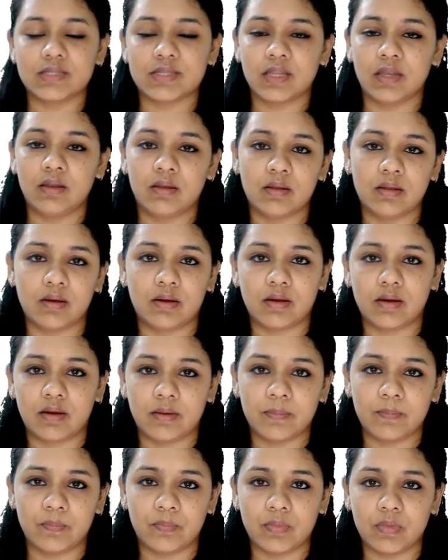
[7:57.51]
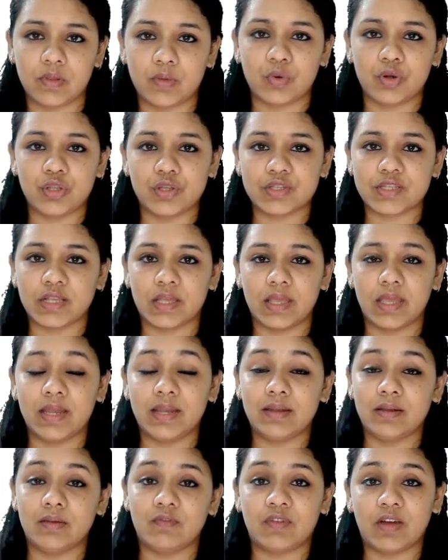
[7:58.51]
in what do you say,
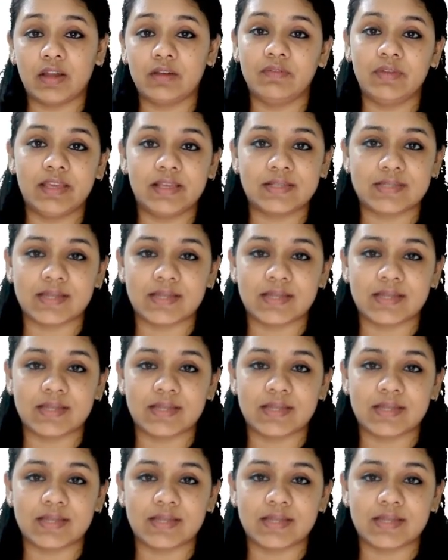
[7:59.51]
in 1 week's